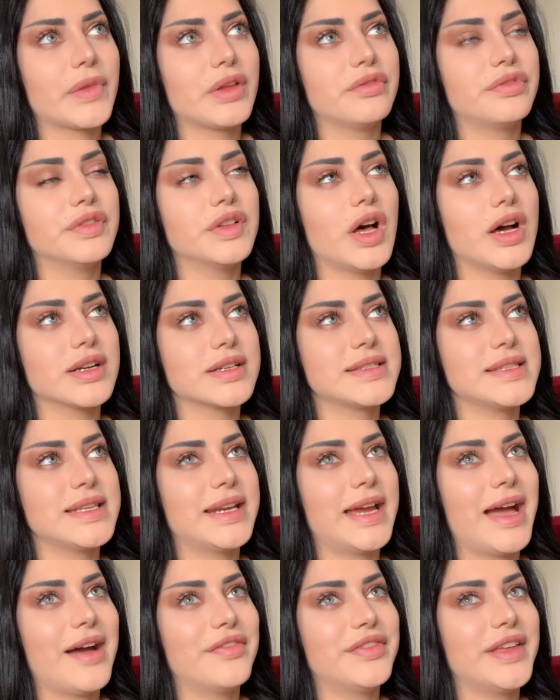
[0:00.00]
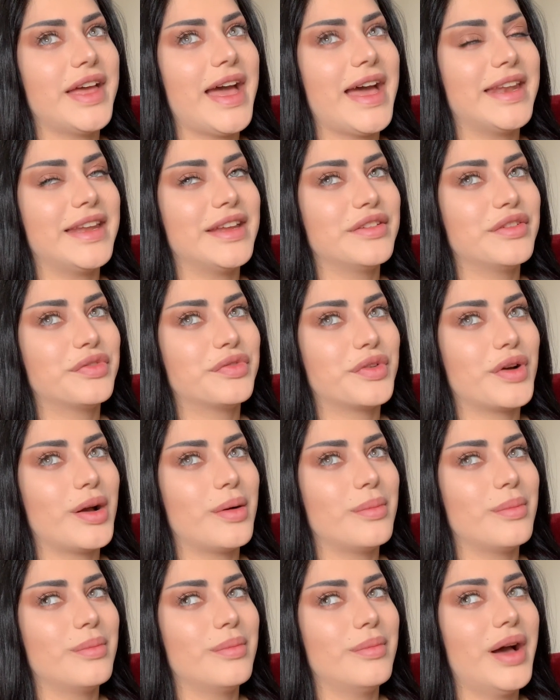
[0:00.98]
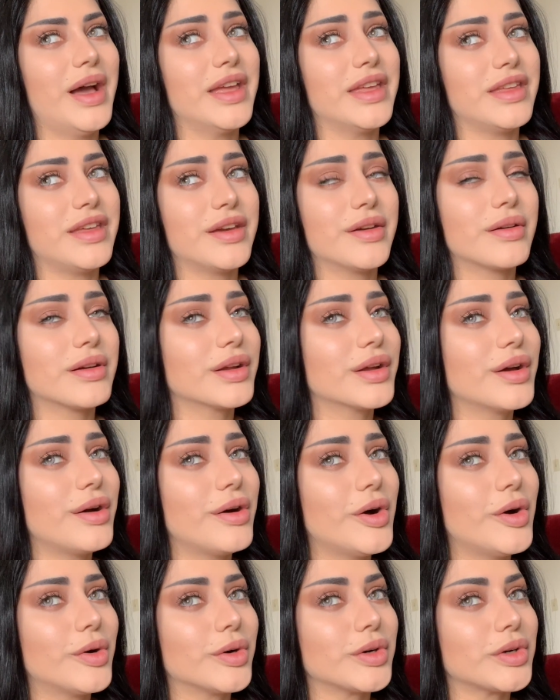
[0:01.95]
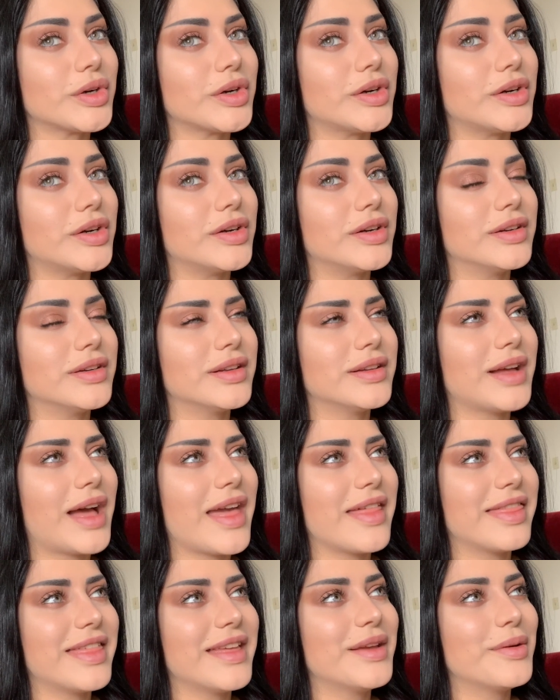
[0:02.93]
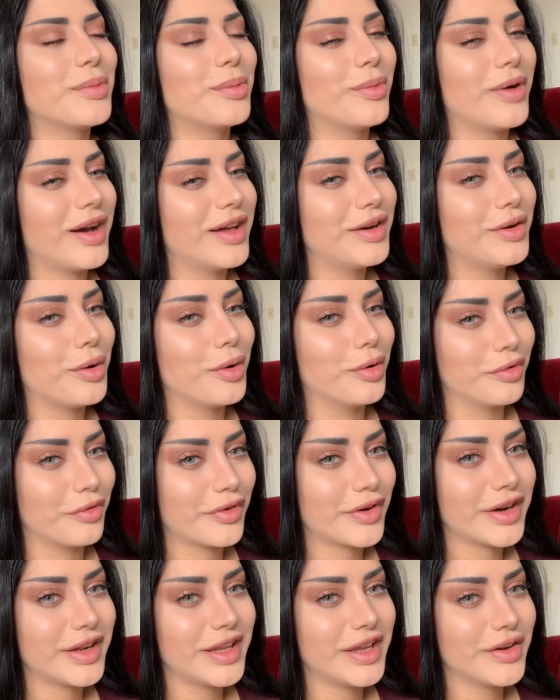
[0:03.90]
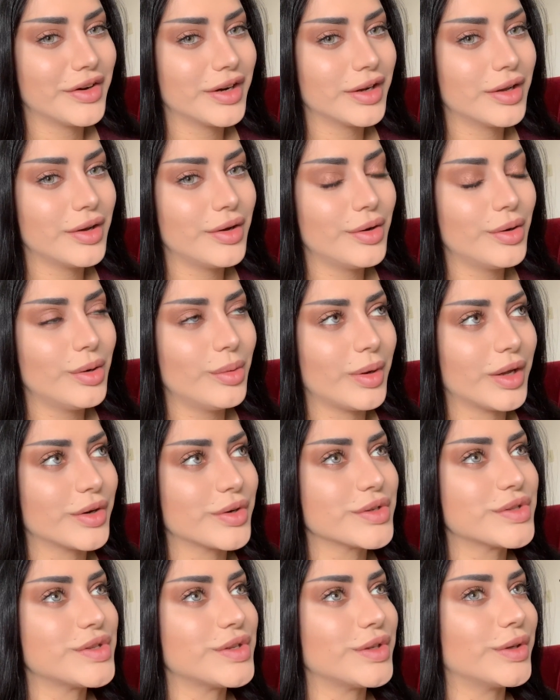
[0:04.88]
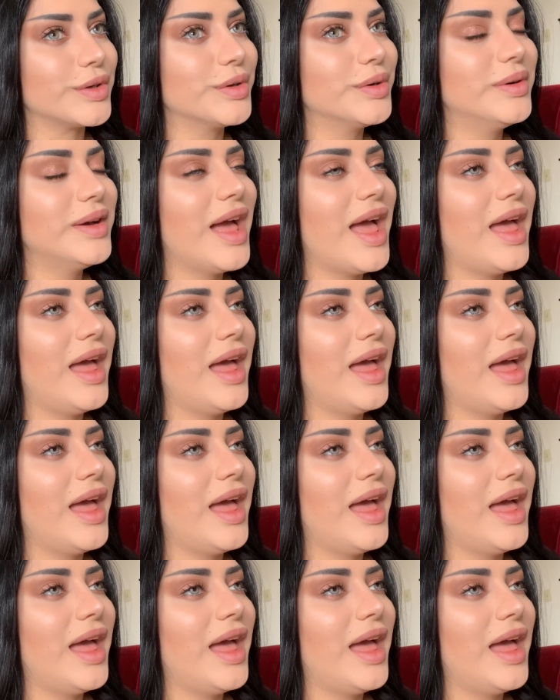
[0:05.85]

vlogs that I have to edit from a year ago, or I think one over a year ago, 1 or 2.